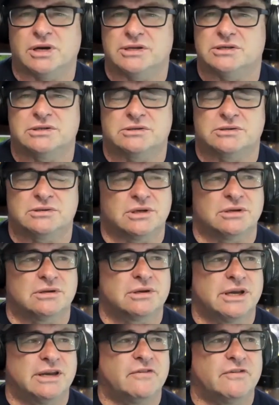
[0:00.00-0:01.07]
I just didn't
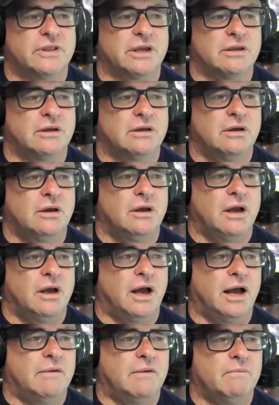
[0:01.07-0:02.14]
care for that.
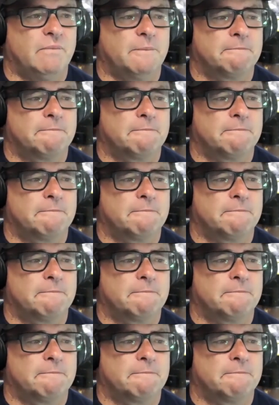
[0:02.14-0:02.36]
So